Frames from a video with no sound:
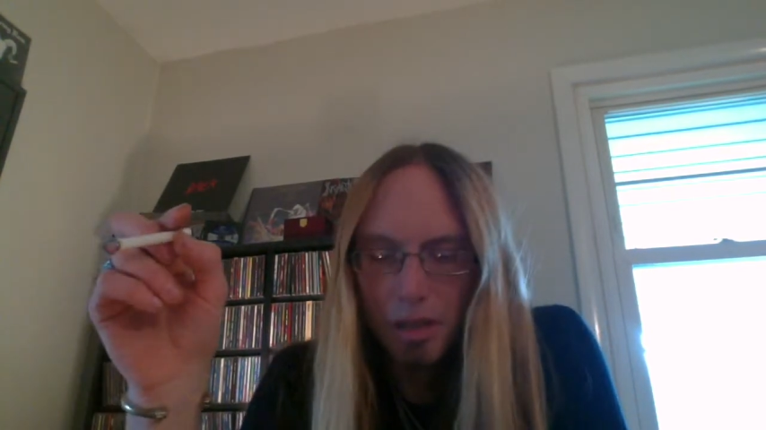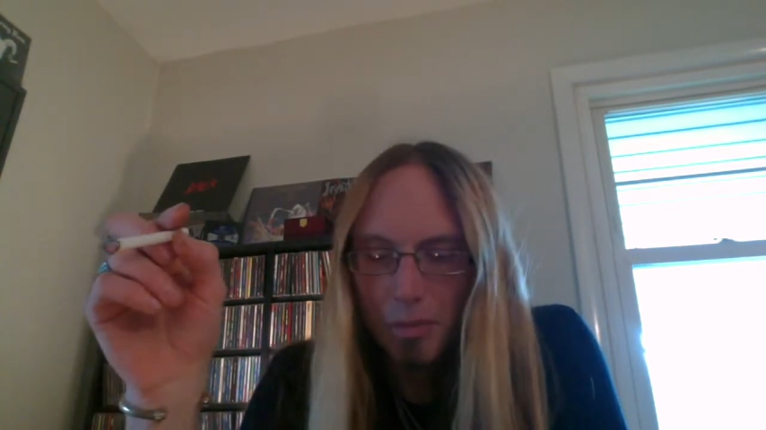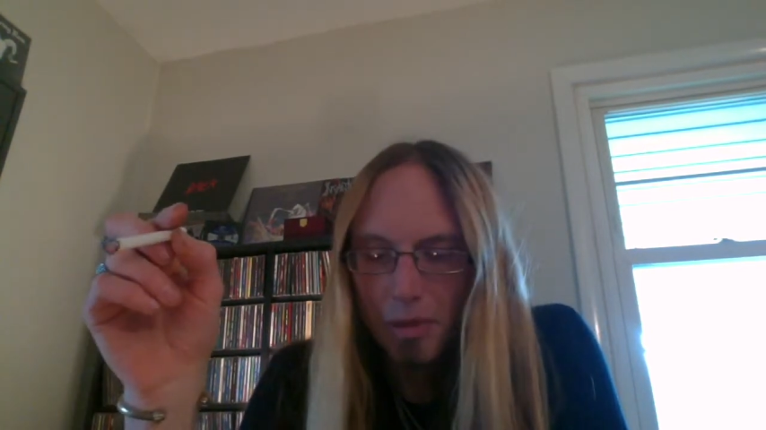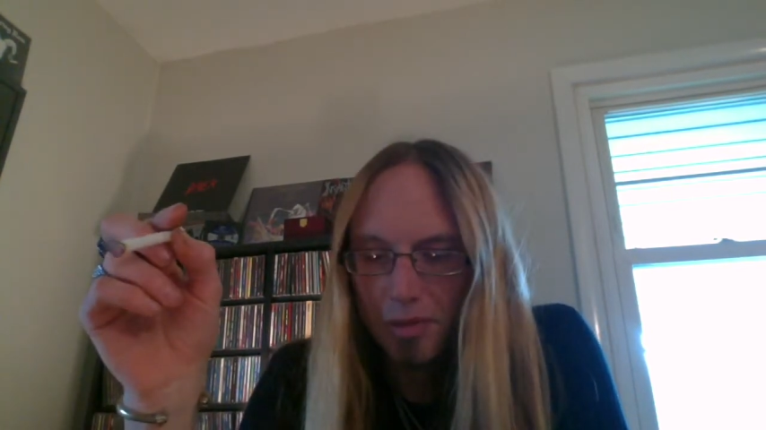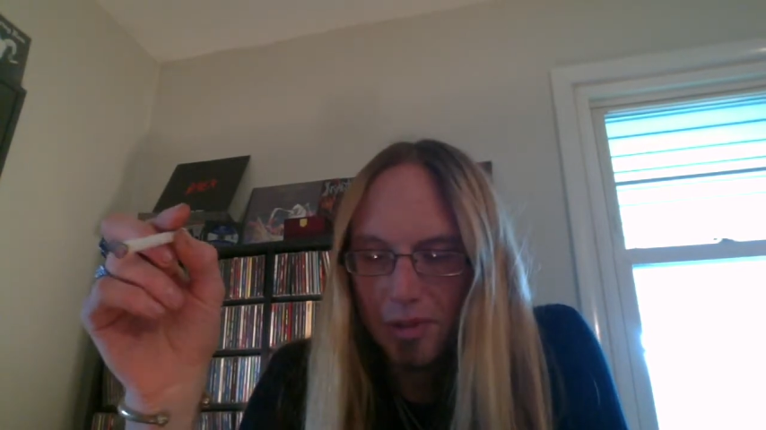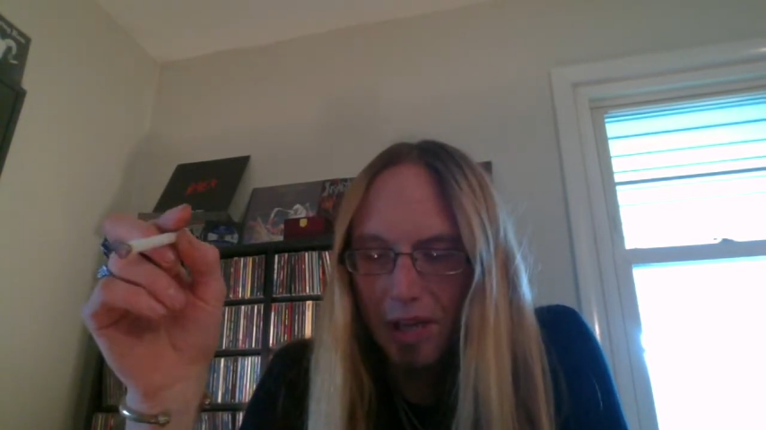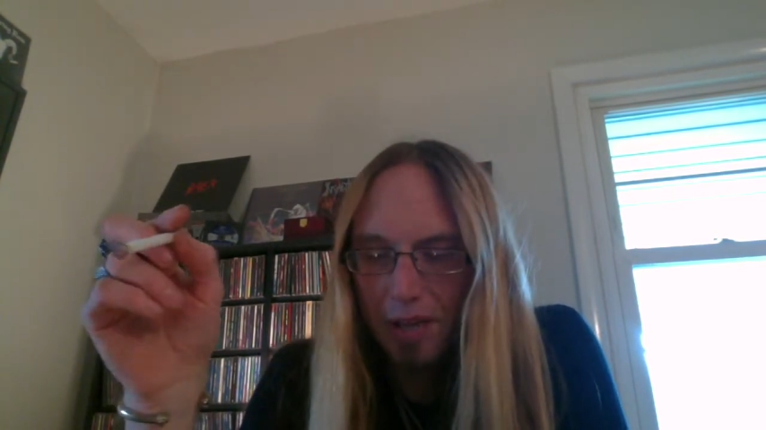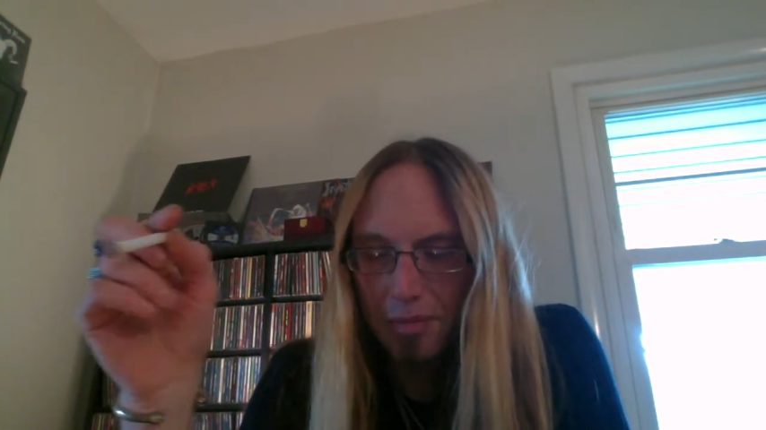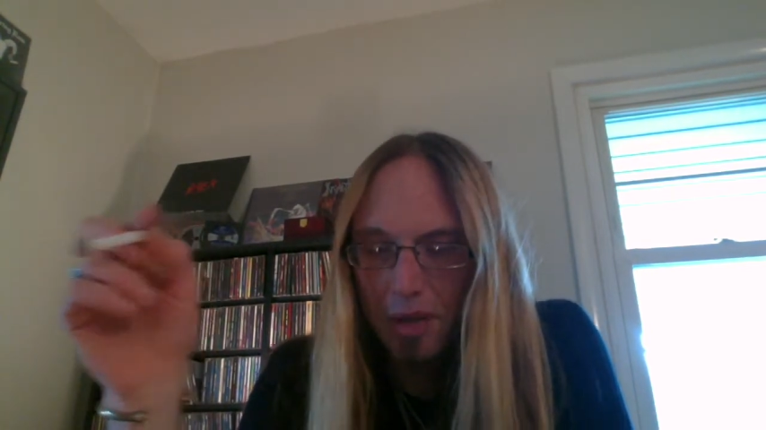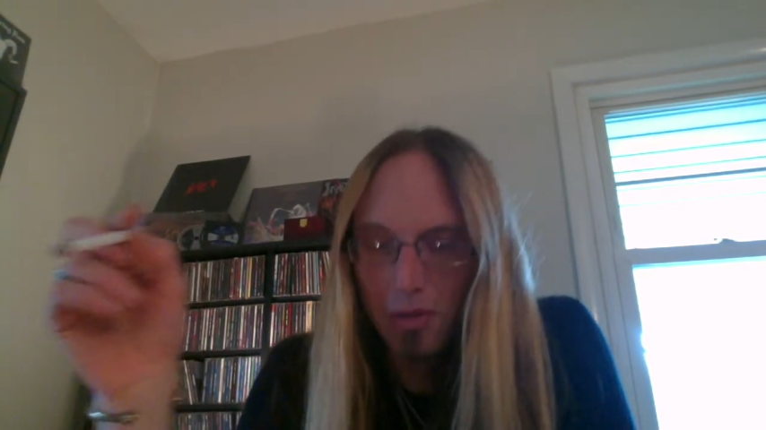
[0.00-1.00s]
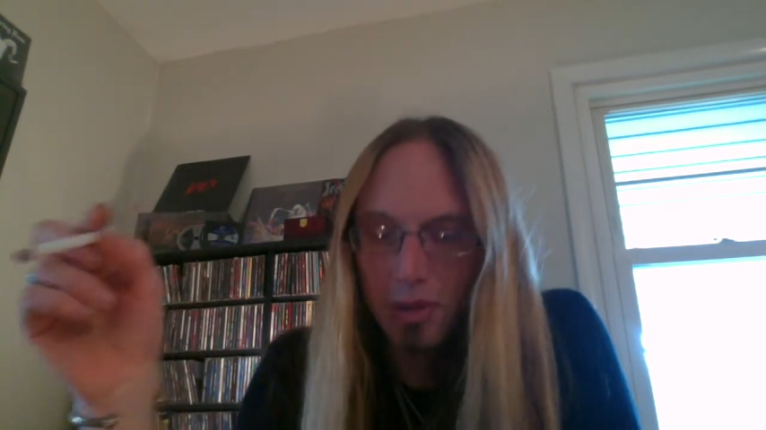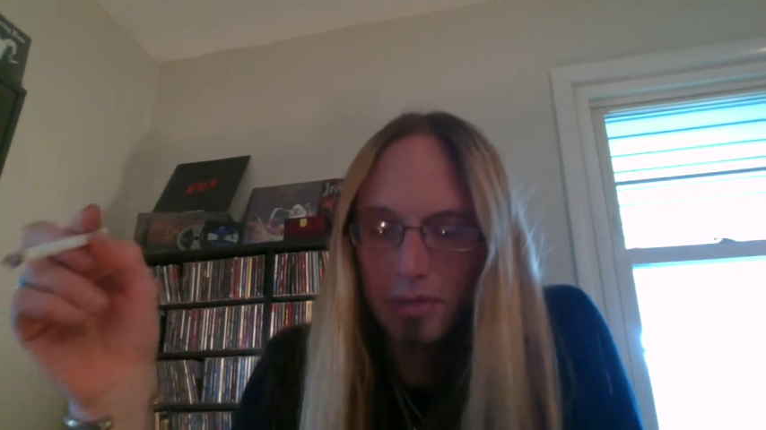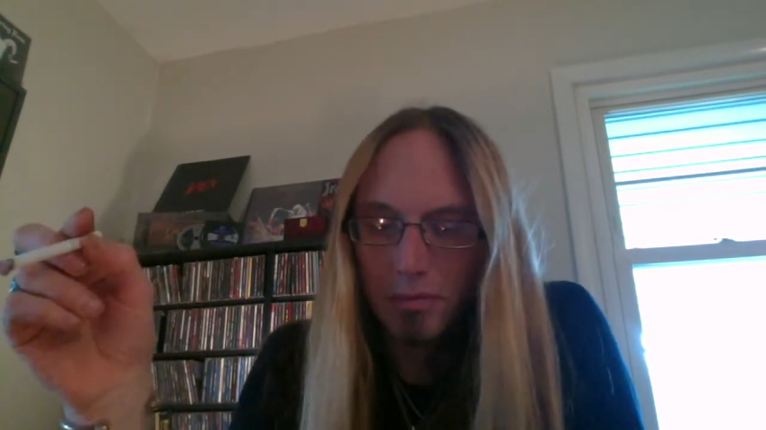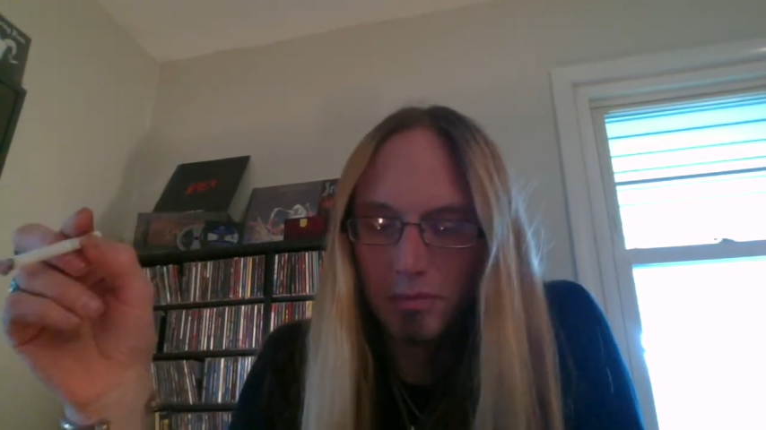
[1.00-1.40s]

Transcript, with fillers: I'm of the death metal